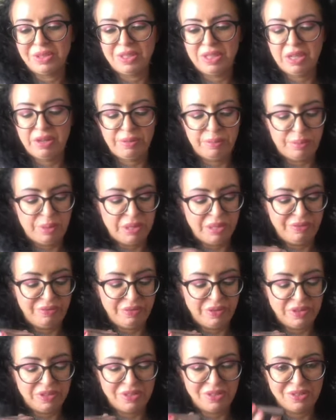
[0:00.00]
I believe
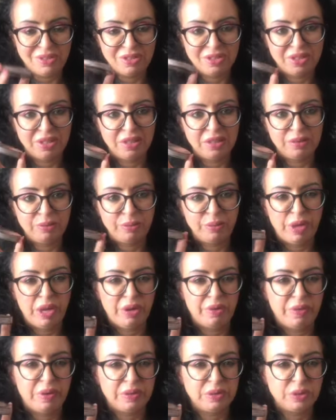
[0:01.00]
it is still
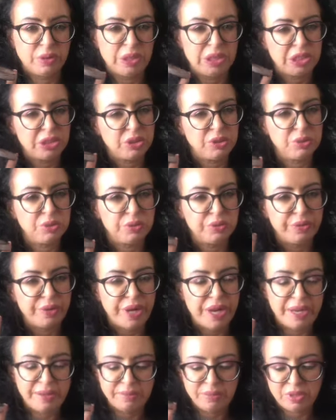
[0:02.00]
around 22
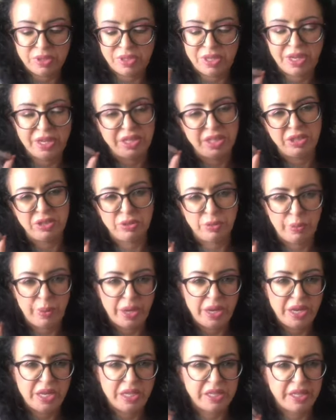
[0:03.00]
grams. I need to
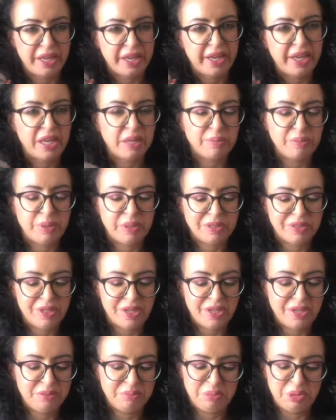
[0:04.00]
weigh it again, but
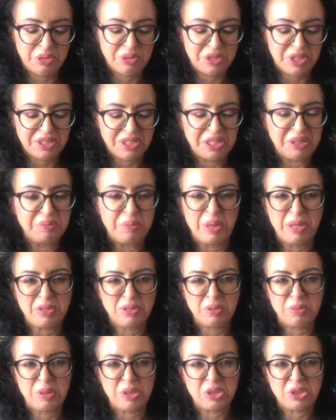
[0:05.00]
I because I didn't make so
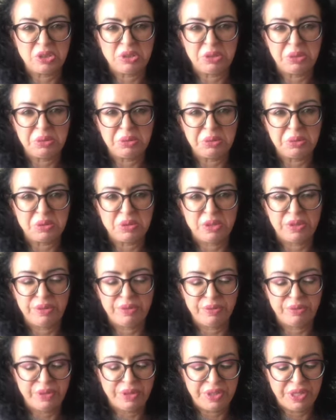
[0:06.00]
much, you know, use
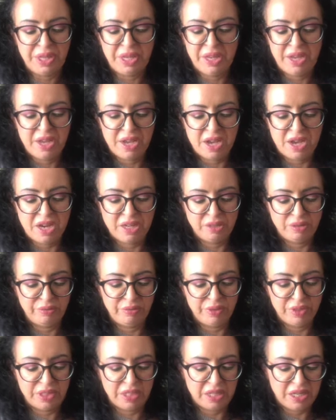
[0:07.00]
of it, I don't
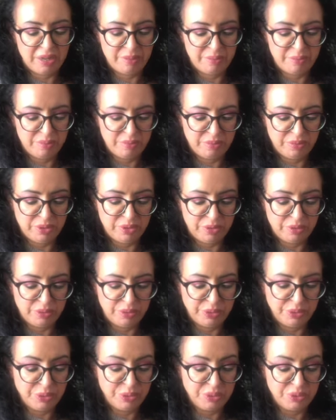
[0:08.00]
think that I'm, you know,
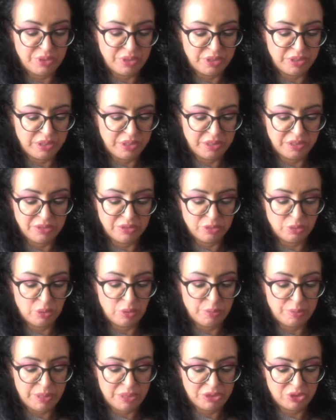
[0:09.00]
used so
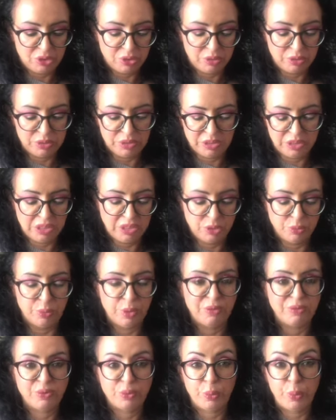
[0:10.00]
much or it's
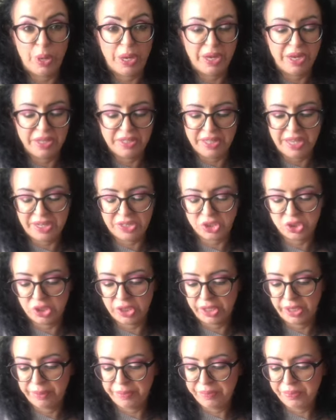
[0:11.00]
worth to weigh it actually.